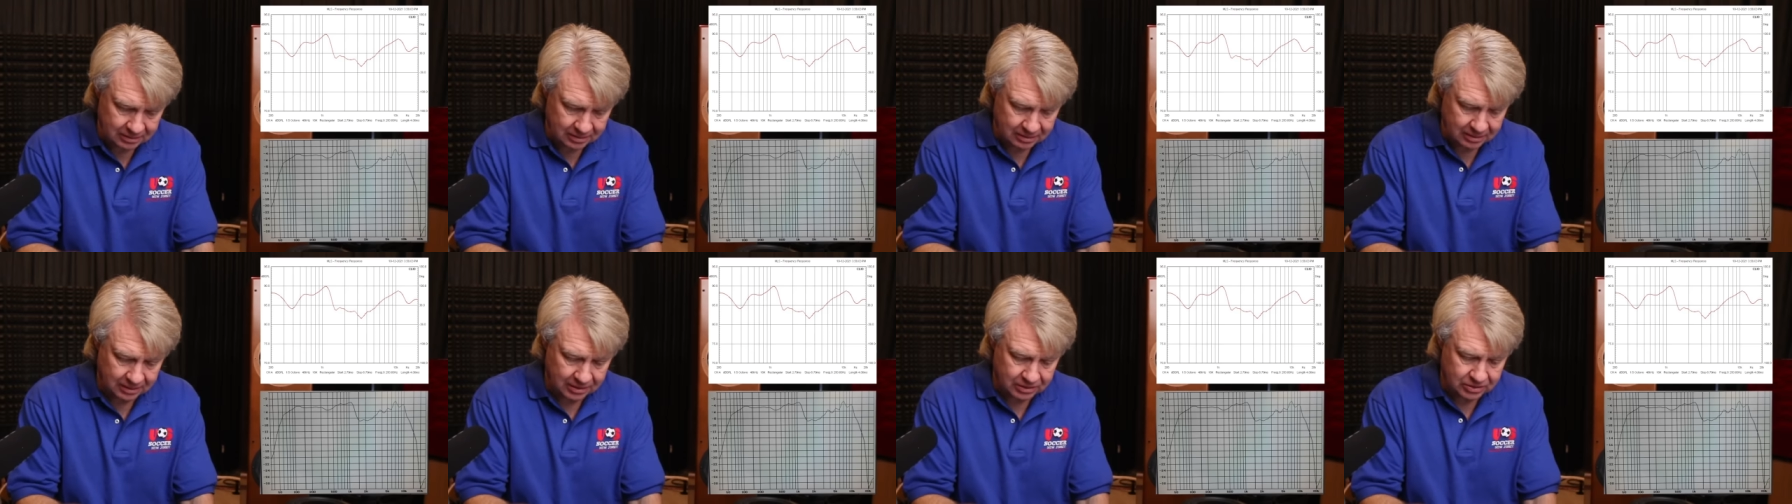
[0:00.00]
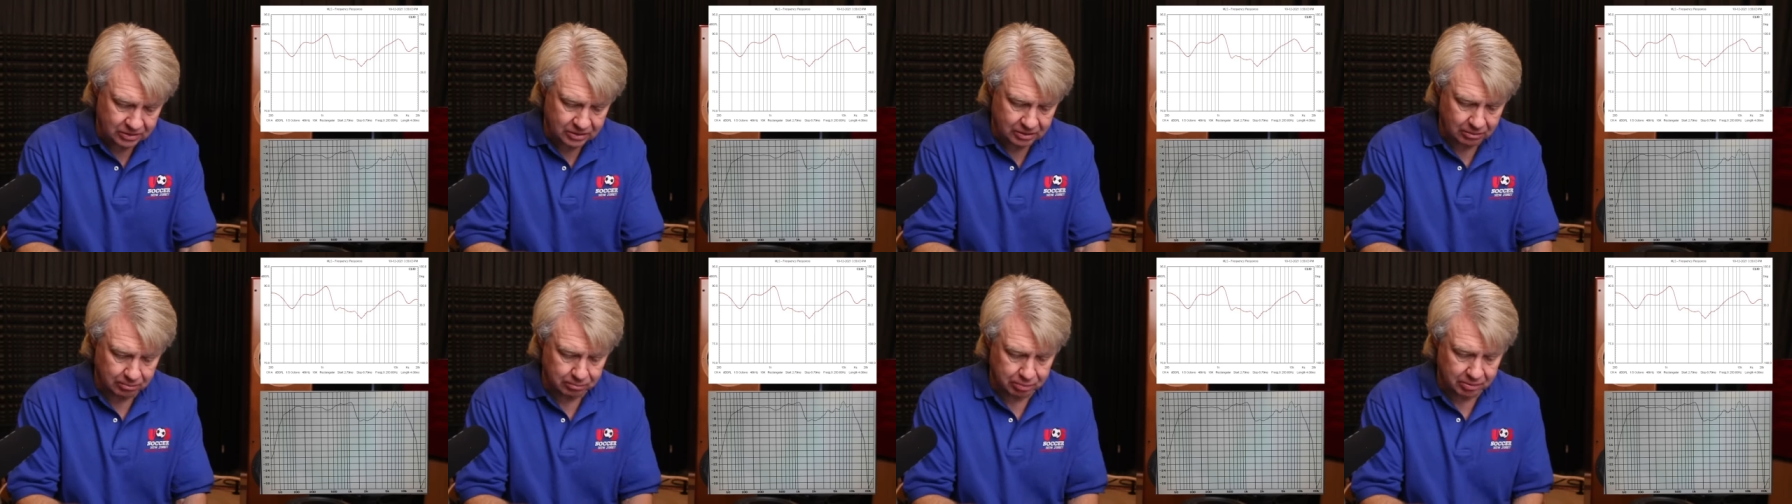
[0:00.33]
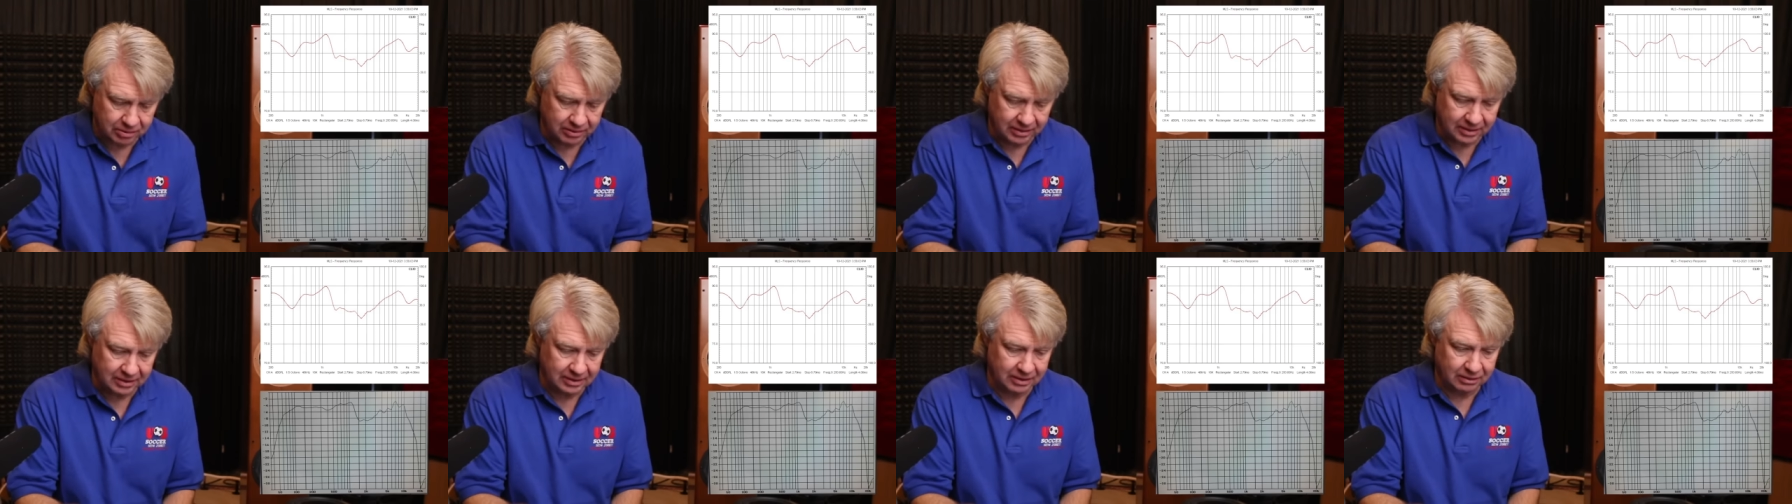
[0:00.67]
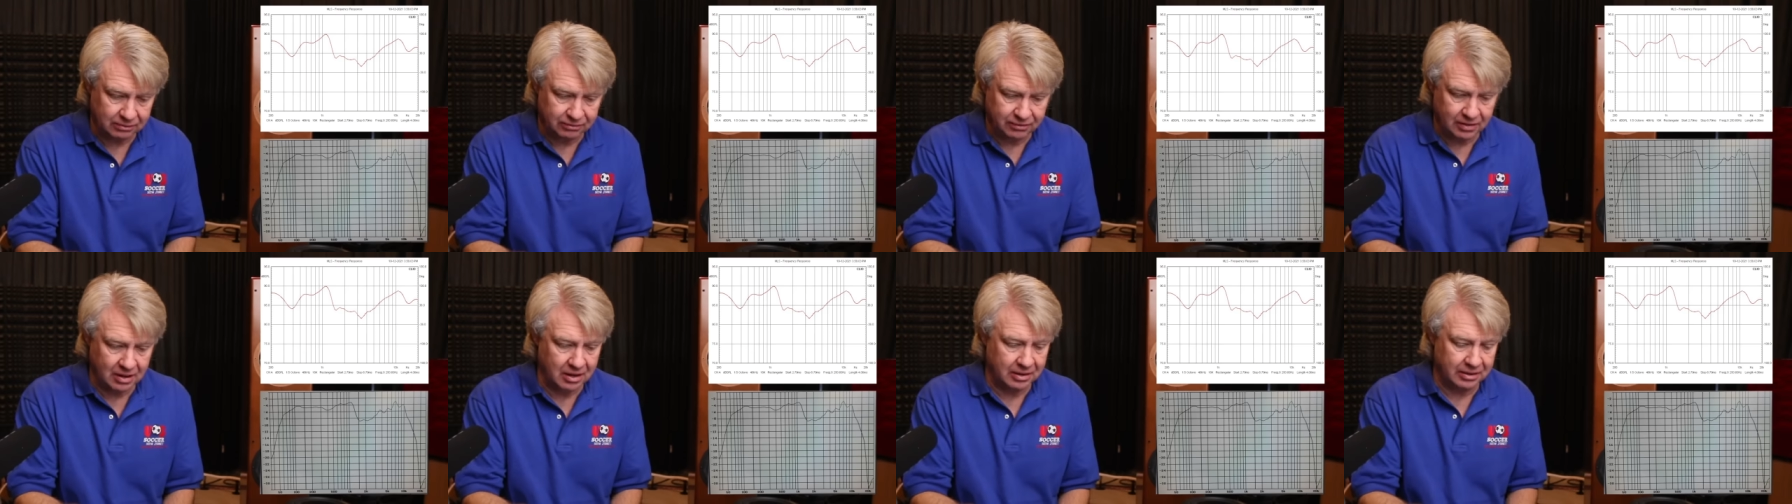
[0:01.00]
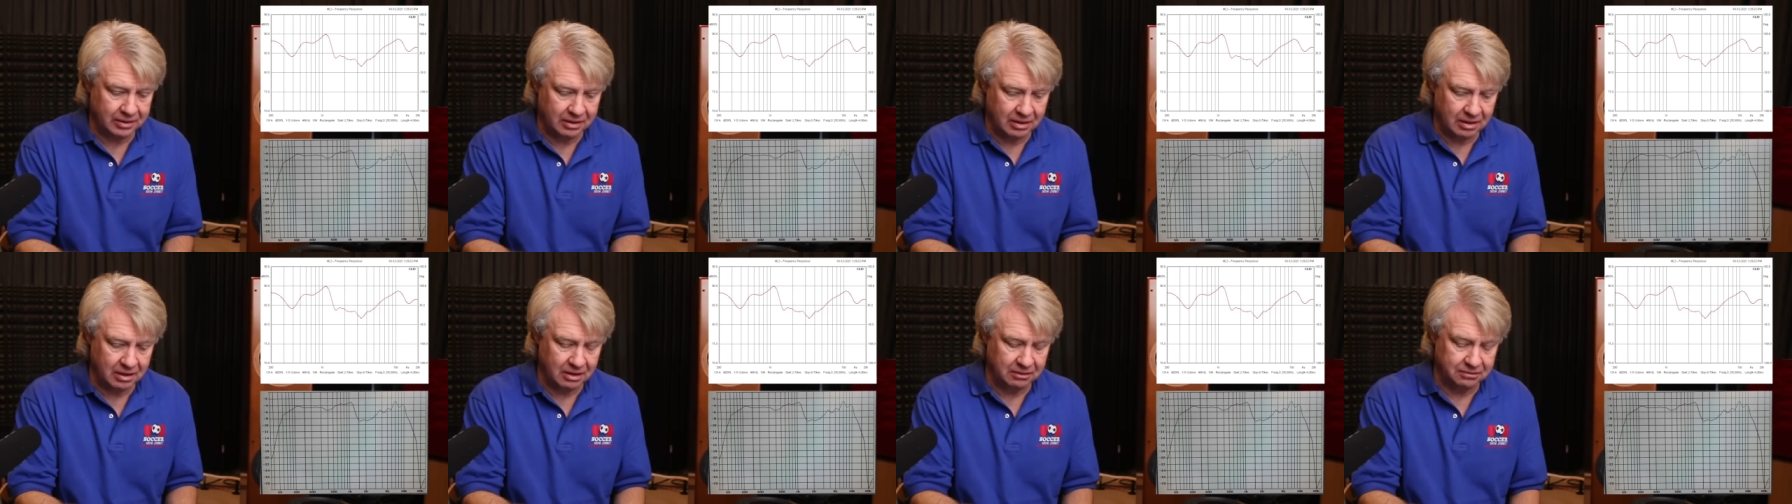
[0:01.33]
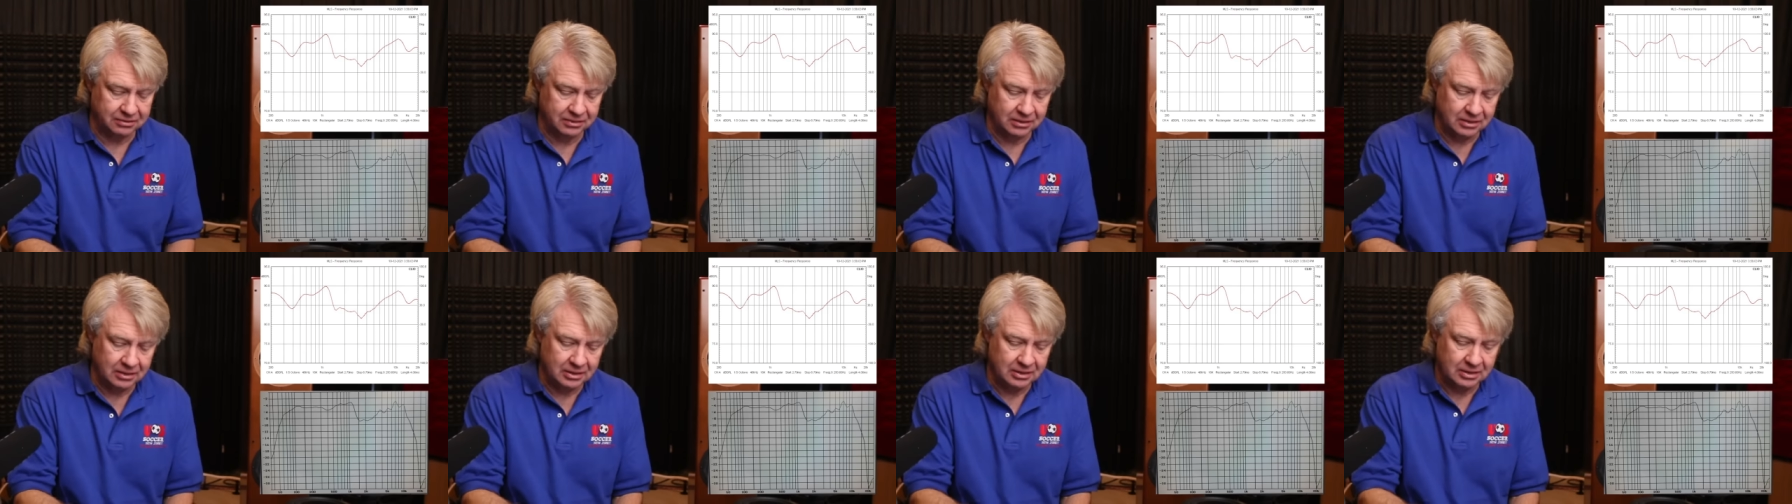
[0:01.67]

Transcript: is completely fallen off